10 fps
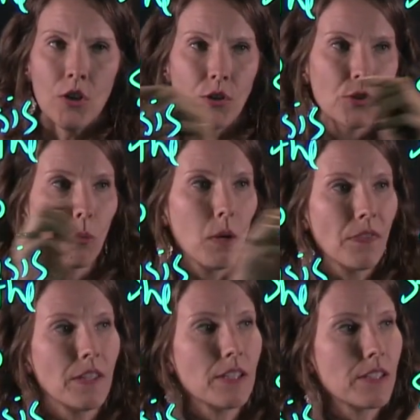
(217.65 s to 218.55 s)
So
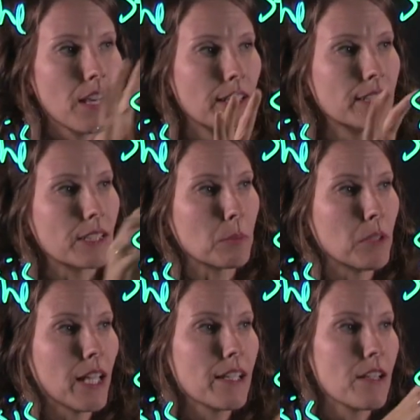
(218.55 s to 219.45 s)
what this does is
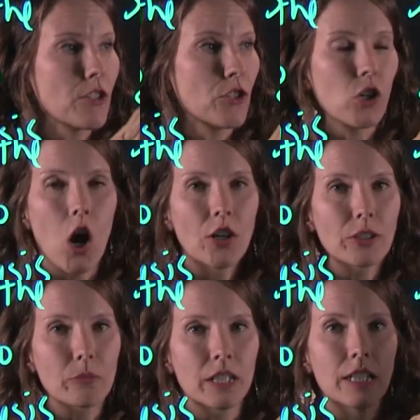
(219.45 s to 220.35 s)
places your
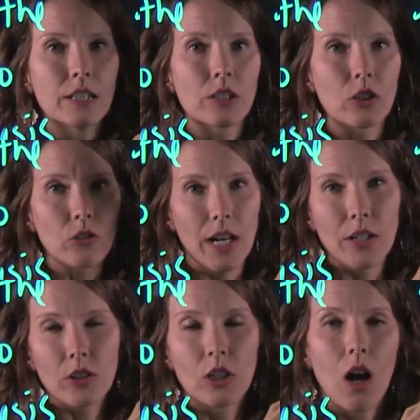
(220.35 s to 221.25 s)
argument in the
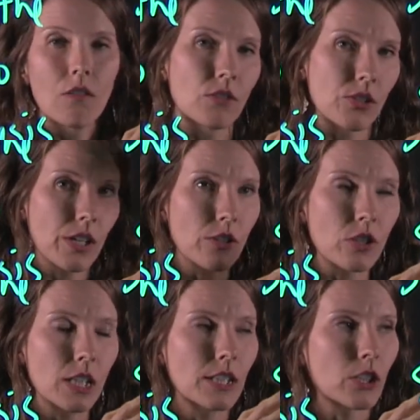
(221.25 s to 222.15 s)
greater
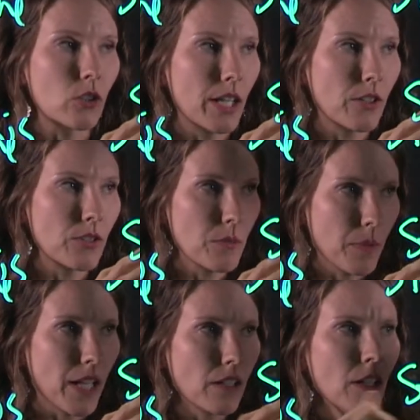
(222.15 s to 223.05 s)
conversation, in the greater
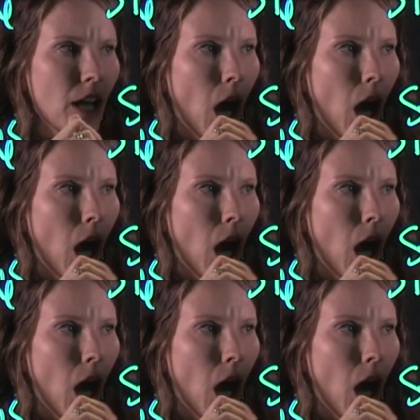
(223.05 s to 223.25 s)
debate.